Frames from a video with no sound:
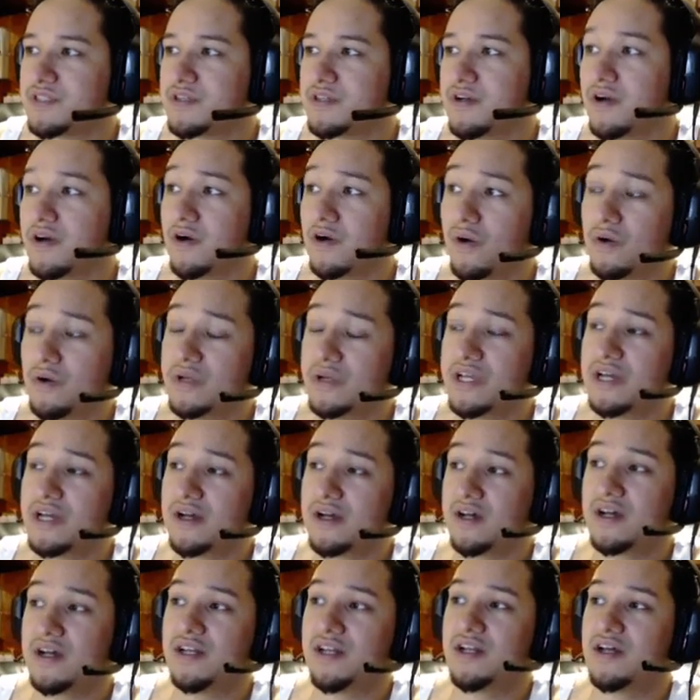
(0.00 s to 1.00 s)
Oh
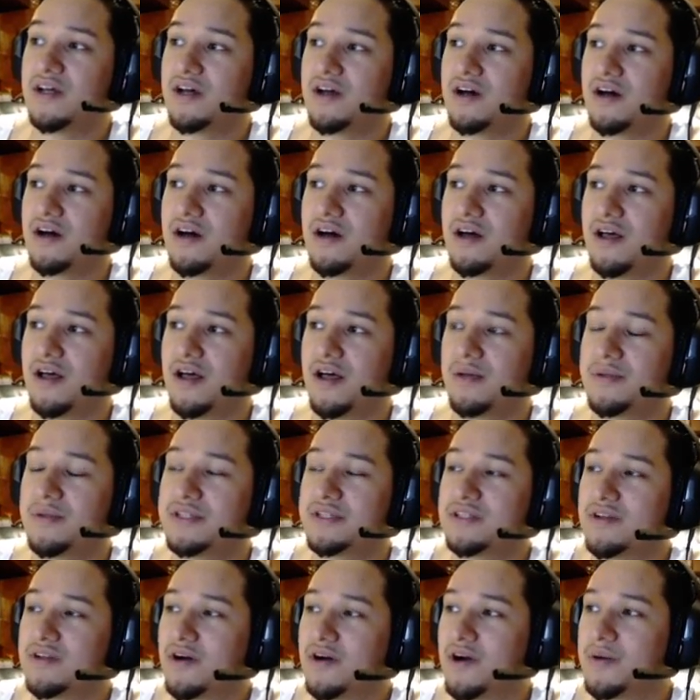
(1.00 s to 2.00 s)
yeah, and
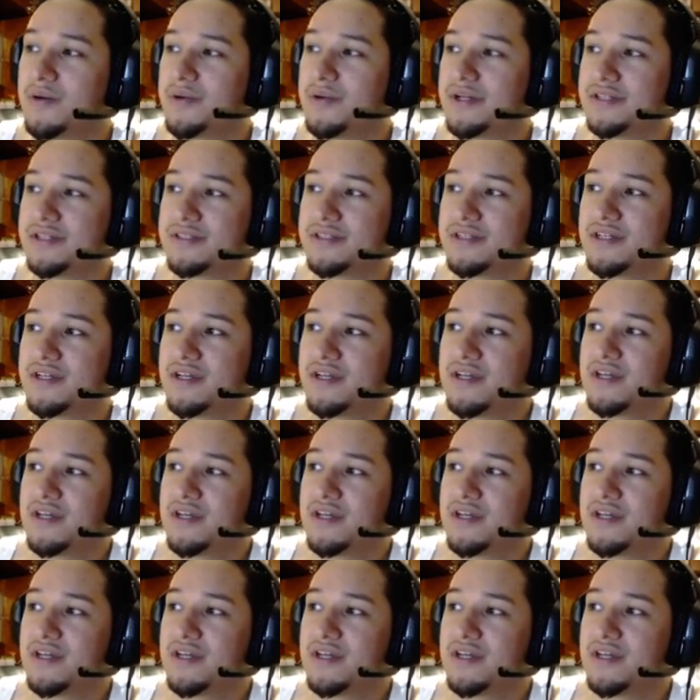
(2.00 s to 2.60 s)
helmets and armors,